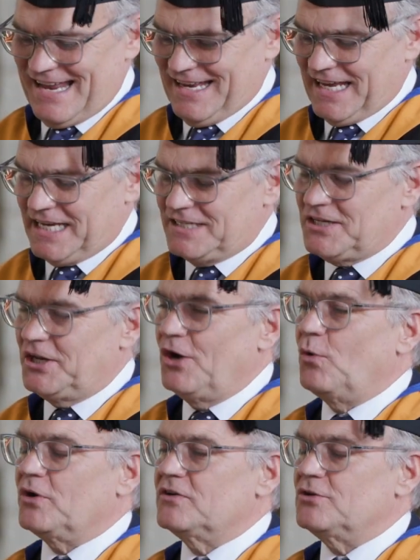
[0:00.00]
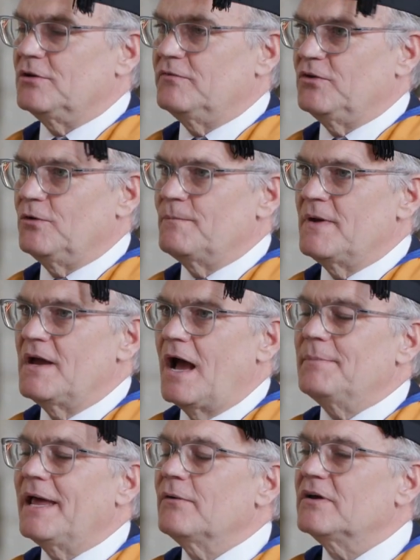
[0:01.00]
getting to know one or two of you.
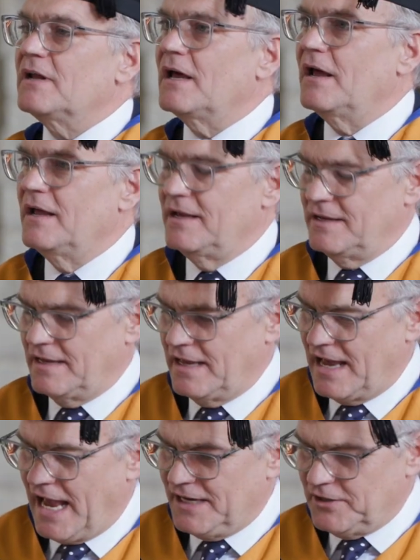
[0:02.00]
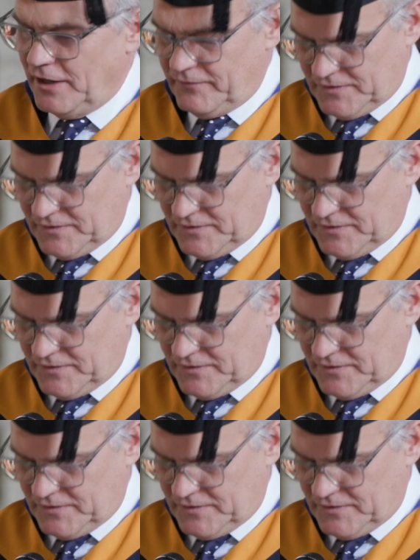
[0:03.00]
I'm now going to hand over